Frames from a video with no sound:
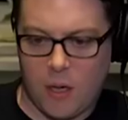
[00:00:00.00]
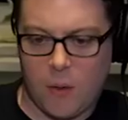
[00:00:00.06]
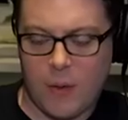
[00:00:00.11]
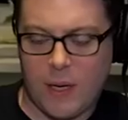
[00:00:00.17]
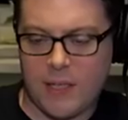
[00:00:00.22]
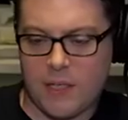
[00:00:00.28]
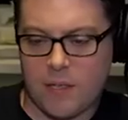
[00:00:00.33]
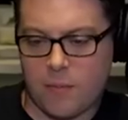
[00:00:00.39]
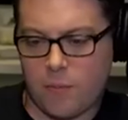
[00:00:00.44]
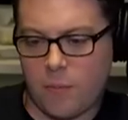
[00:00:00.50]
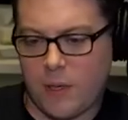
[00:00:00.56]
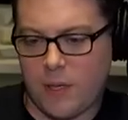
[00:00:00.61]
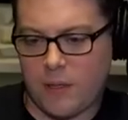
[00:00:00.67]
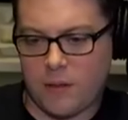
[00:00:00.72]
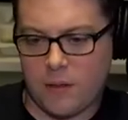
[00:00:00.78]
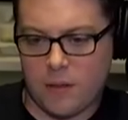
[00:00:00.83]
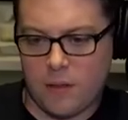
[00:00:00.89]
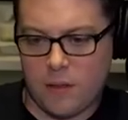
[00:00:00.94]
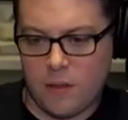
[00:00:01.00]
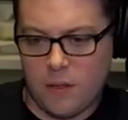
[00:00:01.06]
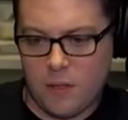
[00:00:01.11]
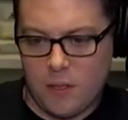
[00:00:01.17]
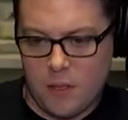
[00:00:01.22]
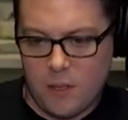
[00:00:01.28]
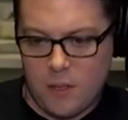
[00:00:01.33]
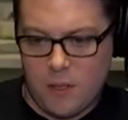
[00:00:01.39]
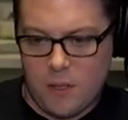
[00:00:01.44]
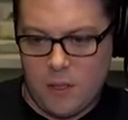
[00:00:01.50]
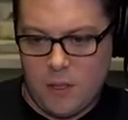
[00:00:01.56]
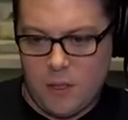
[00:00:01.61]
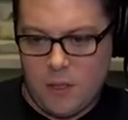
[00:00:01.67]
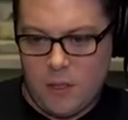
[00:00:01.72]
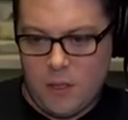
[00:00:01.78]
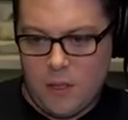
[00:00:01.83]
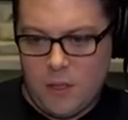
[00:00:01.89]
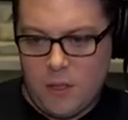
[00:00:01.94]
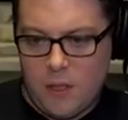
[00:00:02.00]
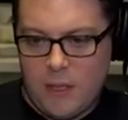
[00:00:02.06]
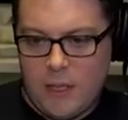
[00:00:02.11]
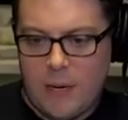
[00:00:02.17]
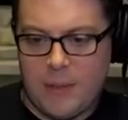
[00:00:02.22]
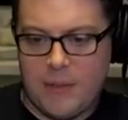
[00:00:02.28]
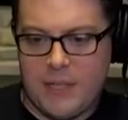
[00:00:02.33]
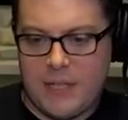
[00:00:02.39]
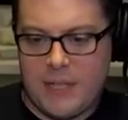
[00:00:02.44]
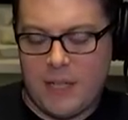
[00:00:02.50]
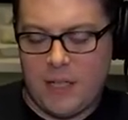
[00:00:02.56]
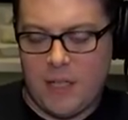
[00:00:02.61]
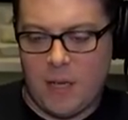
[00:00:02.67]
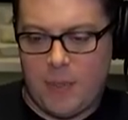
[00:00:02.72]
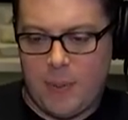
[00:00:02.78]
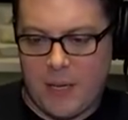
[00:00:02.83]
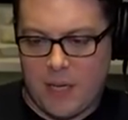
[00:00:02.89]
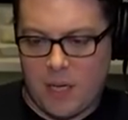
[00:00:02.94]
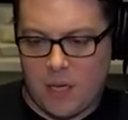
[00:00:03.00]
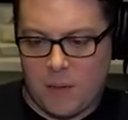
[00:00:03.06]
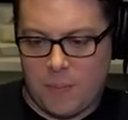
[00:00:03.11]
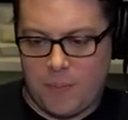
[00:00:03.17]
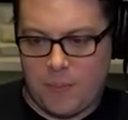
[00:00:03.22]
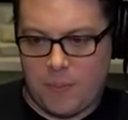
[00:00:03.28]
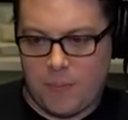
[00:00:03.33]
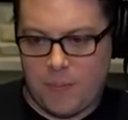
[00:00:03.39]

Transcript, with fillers: No, I just well. I was just telling you to pick up